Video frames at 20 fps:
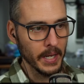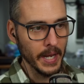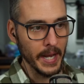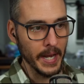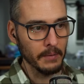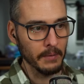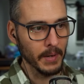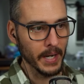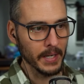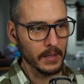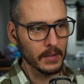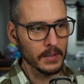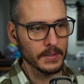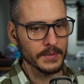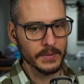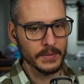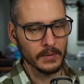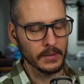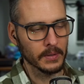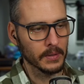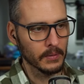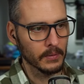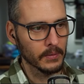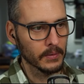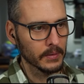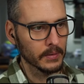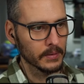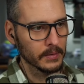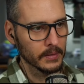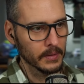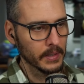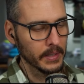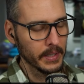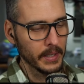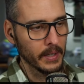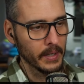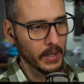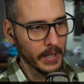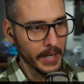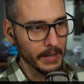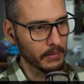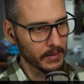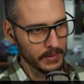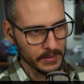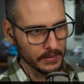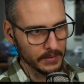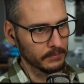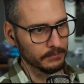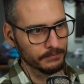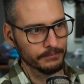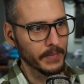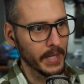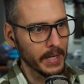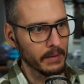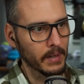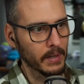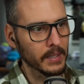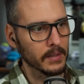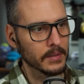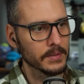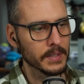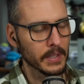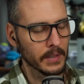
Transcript: A records or or uh, A you know A records.